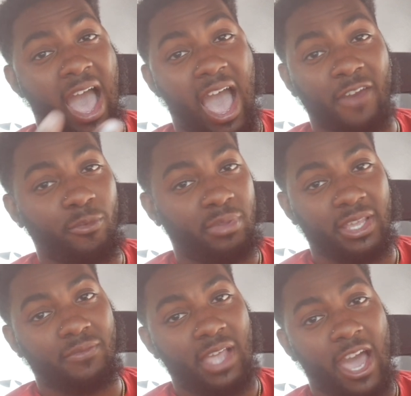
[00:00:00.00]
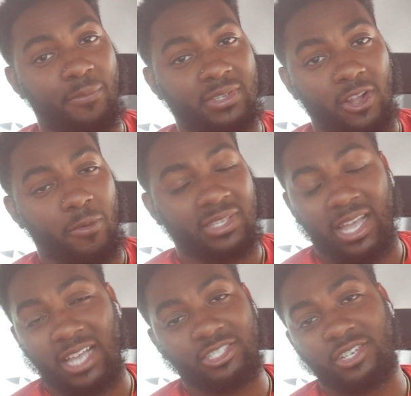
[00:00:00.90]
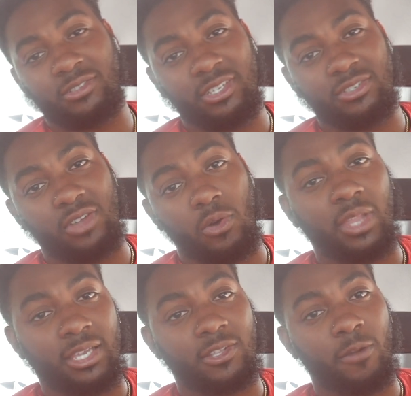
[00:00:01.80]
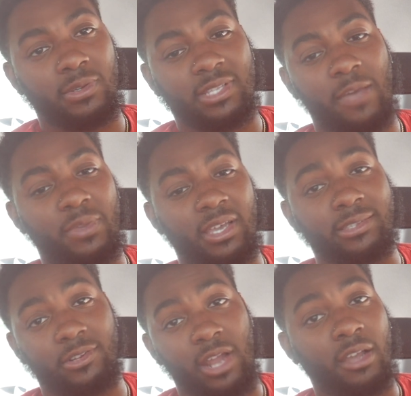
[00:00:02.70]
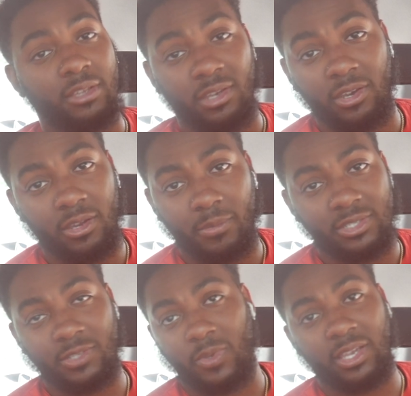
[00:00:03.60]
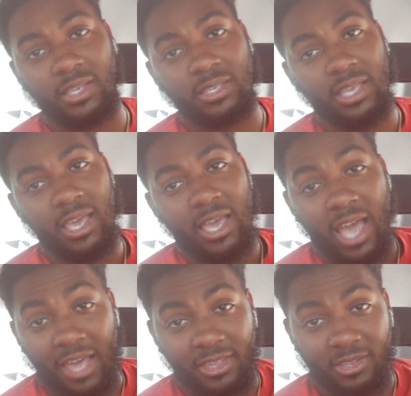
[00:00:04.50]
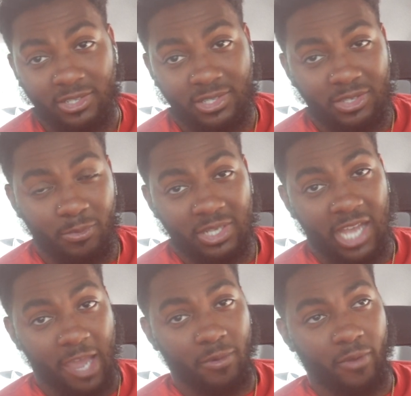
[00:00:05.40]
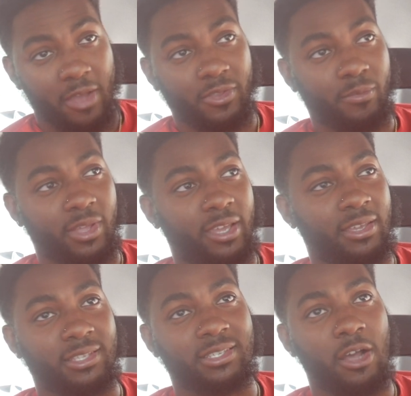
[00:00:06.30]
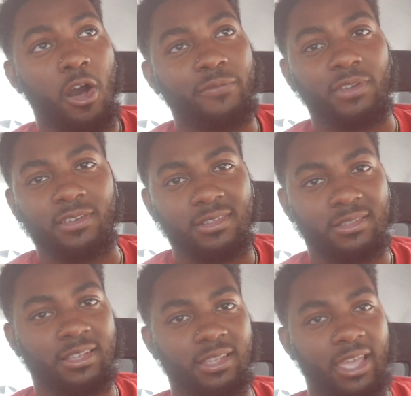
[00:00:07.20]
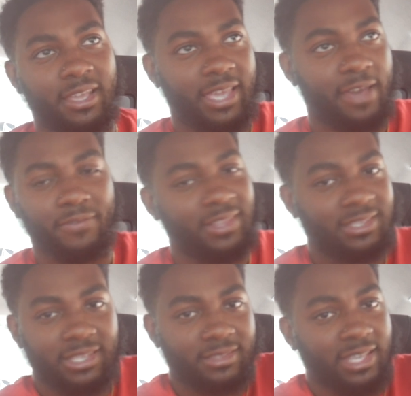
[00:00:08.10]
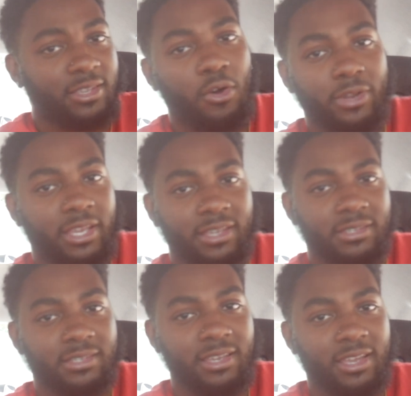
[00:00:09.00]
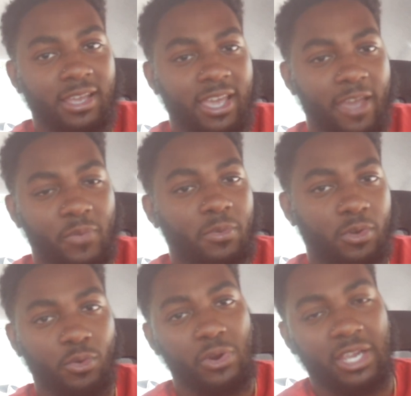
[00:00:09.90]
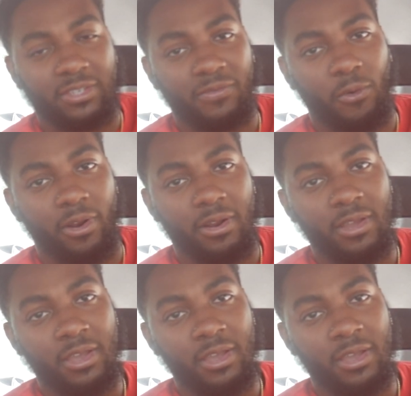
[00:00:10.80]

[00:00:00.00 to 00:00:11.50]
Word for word: I don't believe in the hype of Starbucks. Like, I genuinely don't like Starbucks, not because they're not good, but just because I think there's just too much hype around them. Like, it's coffee and caffeine, that's all it is. And people go crazy for it.